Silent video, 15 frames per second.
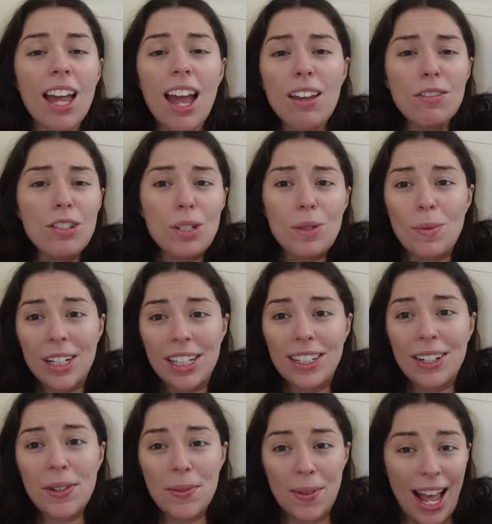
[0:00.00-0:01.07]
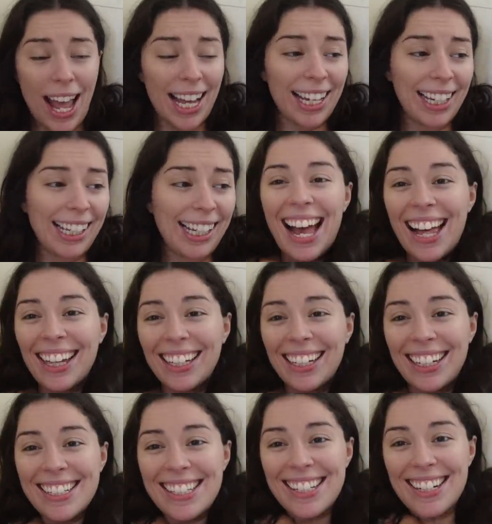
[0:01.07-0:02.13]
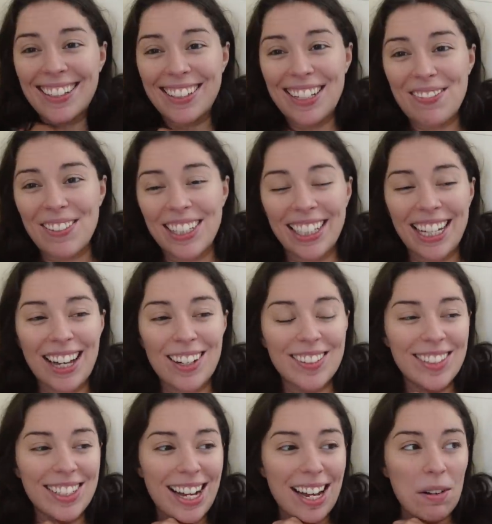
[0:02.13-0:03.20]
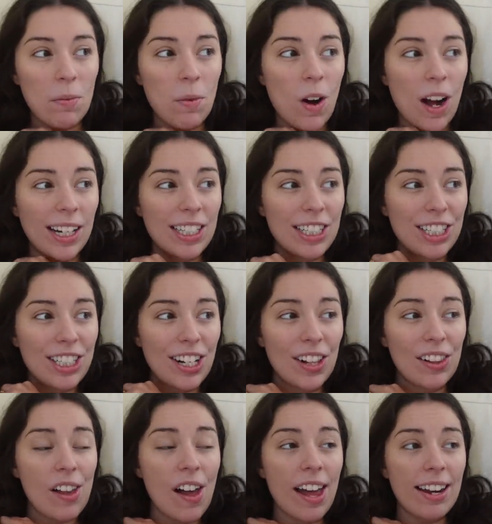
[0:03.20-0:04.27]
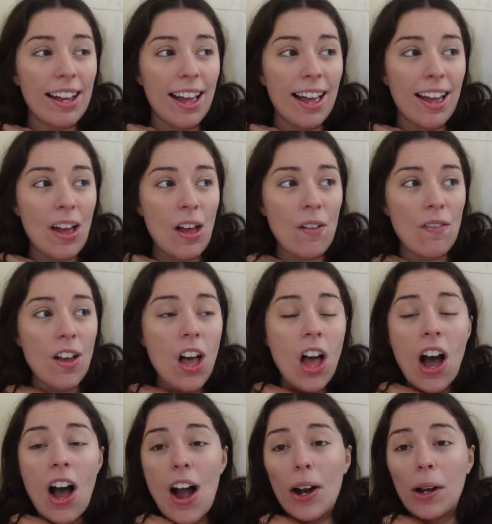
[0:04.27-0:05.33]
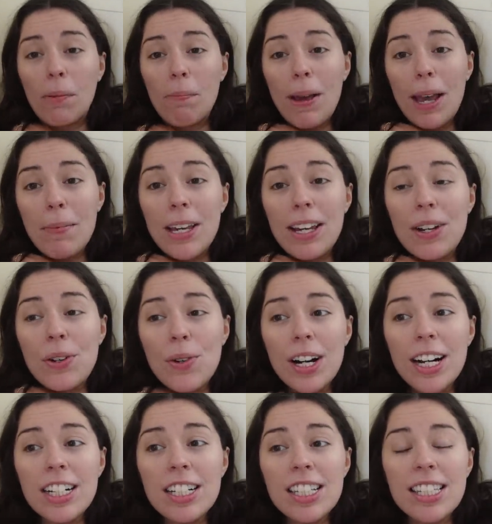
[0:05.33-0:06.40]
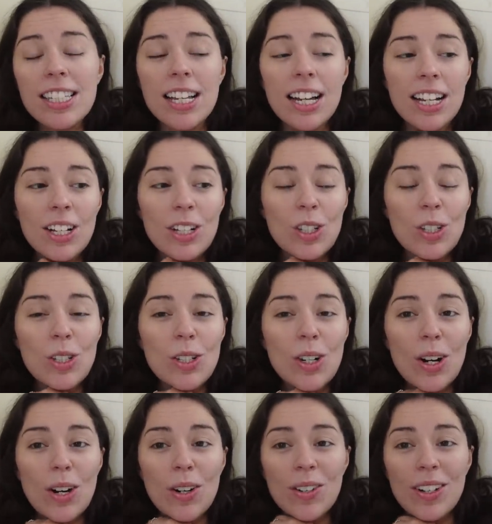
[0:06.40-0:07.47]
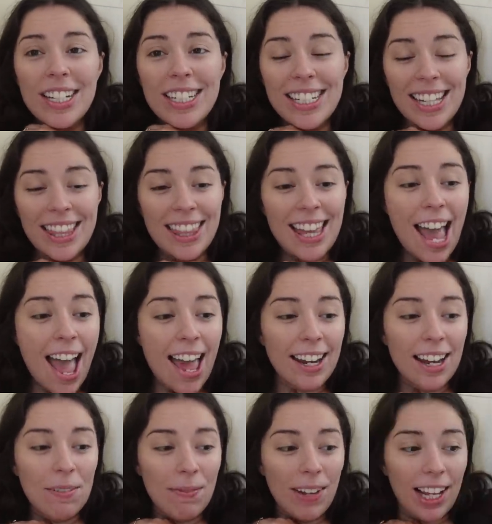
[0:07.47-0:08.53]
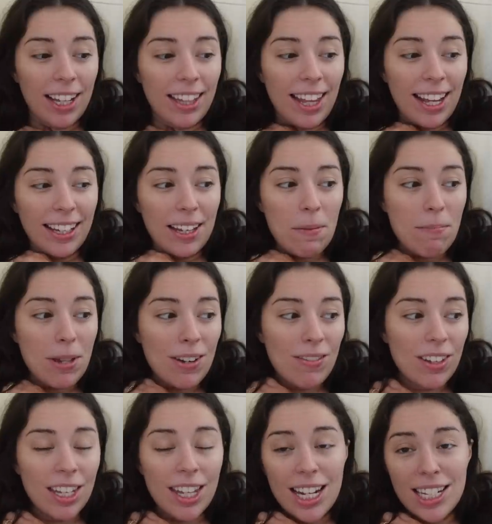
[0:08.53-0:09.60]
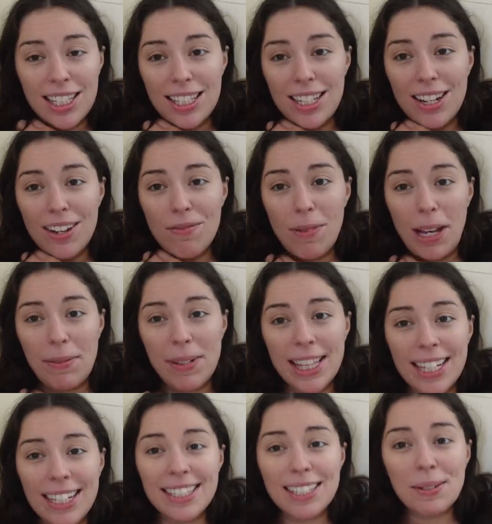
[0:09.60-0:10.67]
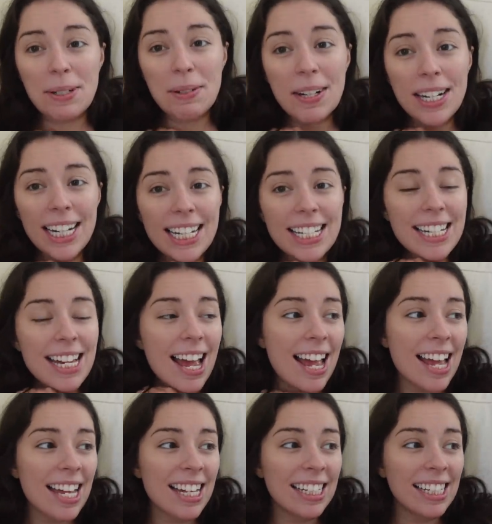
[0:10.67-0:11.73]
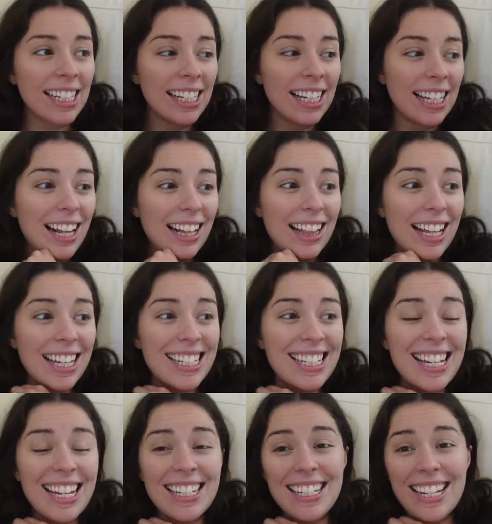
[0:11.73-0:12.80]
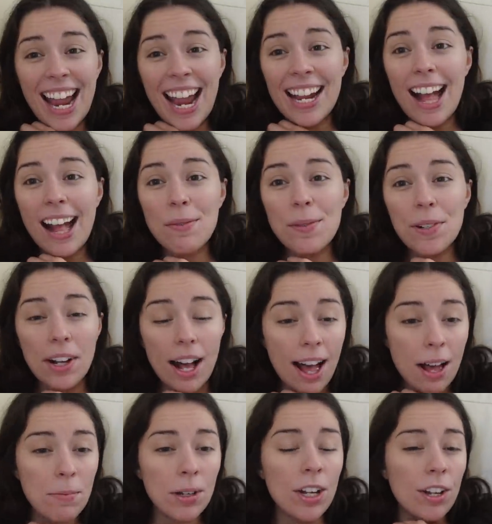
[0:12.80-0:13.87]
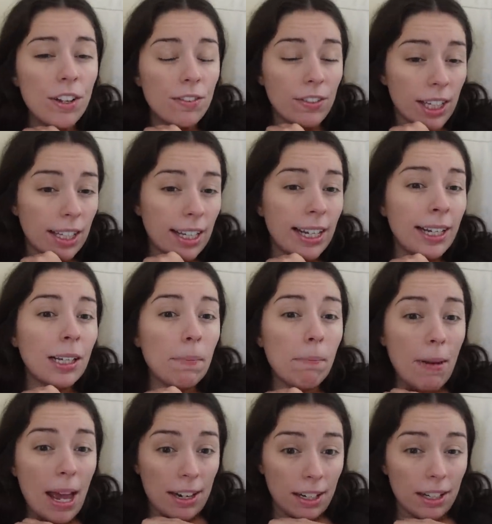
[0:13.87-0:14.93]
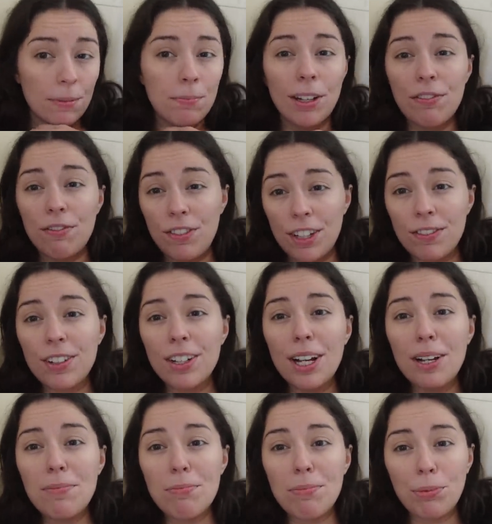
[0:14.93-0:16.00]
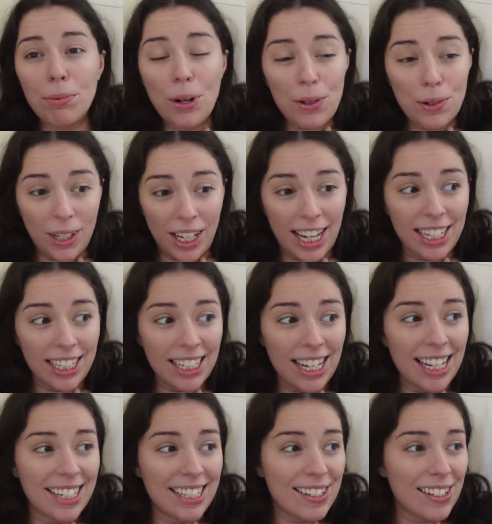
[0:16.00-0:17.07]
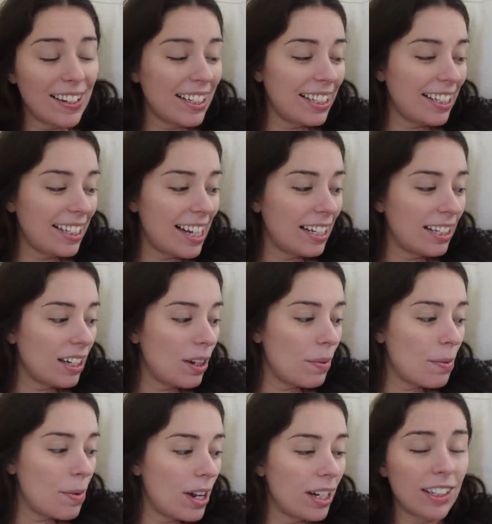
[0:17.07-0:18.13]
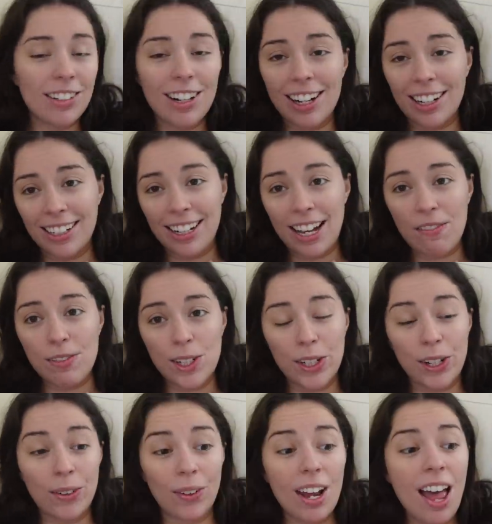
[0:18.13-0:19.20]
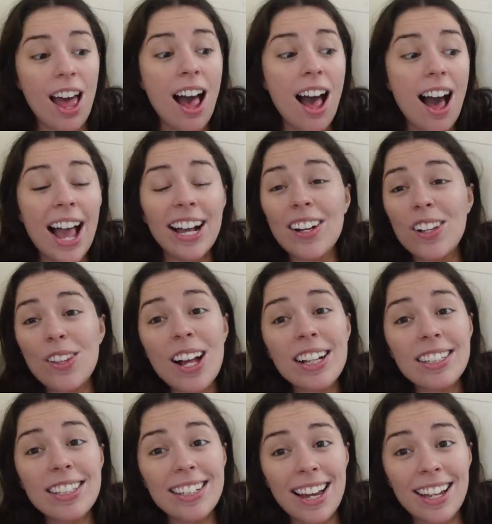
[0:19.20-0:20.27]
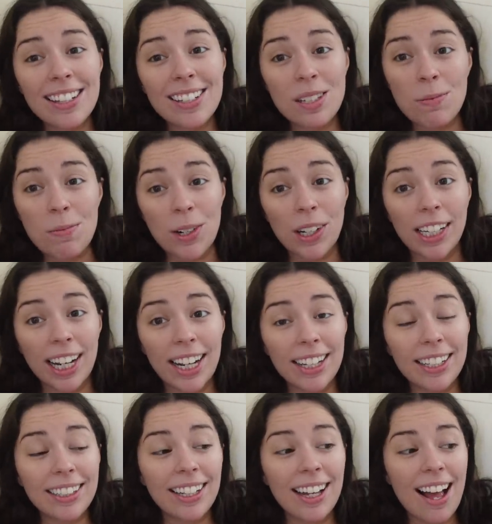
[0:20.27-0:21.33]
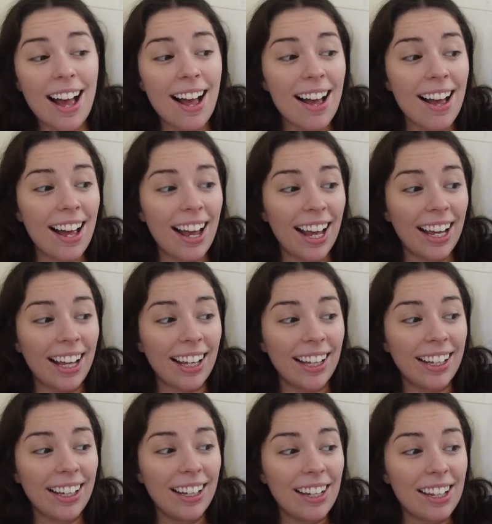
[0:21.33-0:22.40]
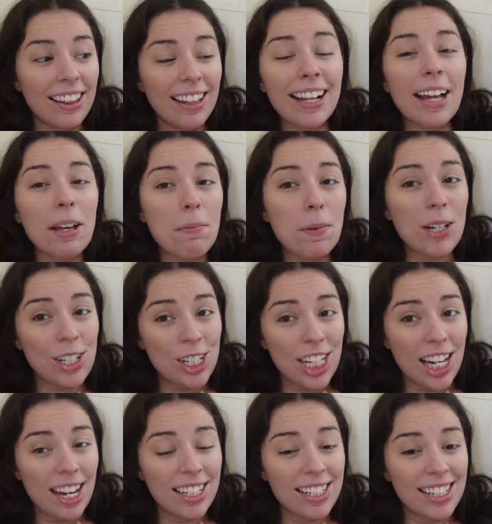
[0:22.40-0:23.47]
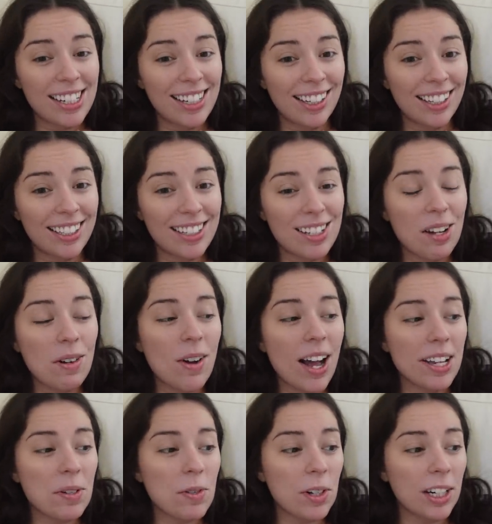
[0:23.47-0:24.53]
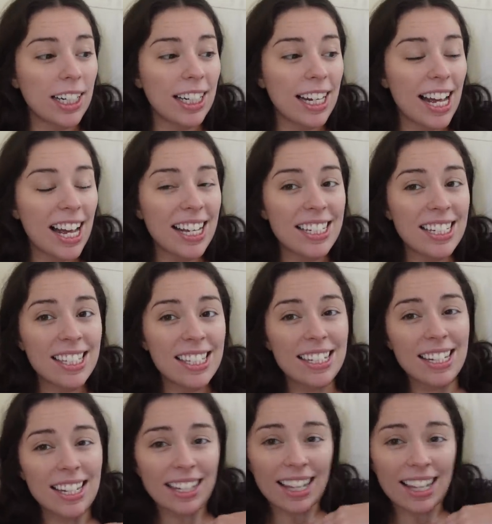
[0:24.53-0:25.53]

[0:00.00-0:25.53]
It just wouldn't go away. Allie and I snuggled up on the couch and watched a lot of our baby course so did that and made like a bit of a list of baby things that we want to get done. And then today I woke up feeling better. My fever had broken and it's currently like one o'clock in the afternoon. I got lots done this morning. I think I pushed it. So I organized,